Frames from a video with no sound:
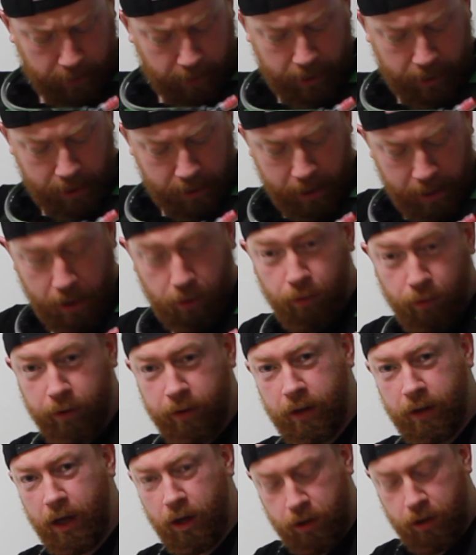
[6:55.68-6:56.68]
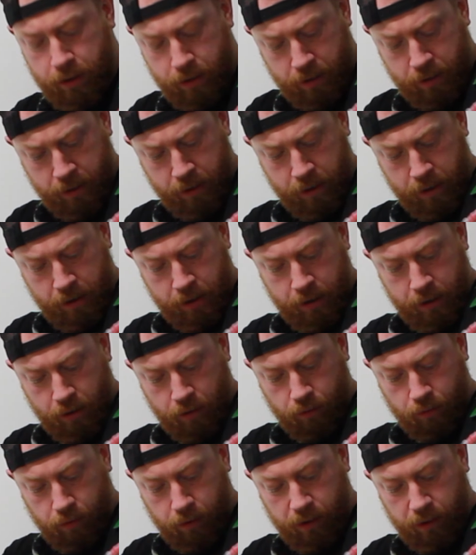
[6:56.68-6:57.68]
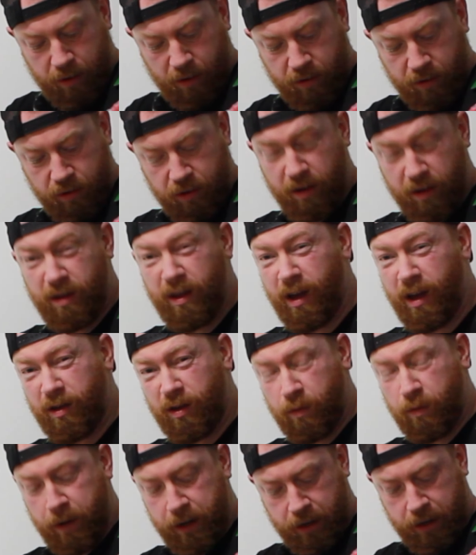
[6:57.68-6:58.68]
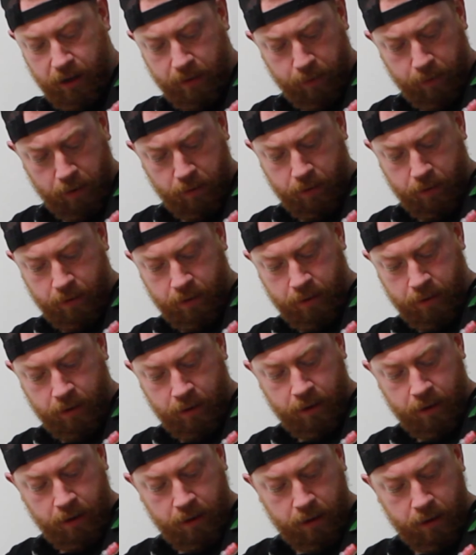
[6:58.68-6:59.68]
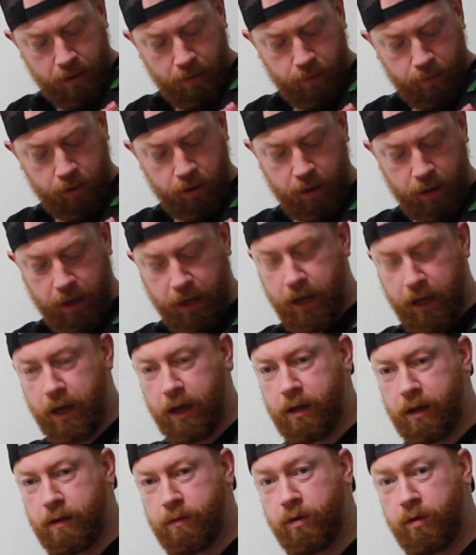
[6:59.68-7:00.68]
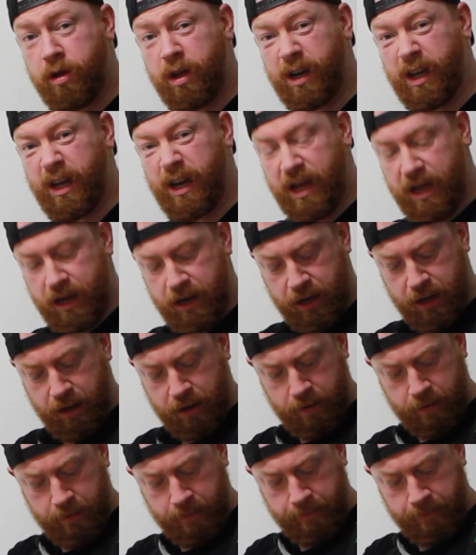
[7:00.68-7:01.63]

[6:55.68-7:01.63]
in that low section so that it doesn't just start swinging about. But once you're kind of in there,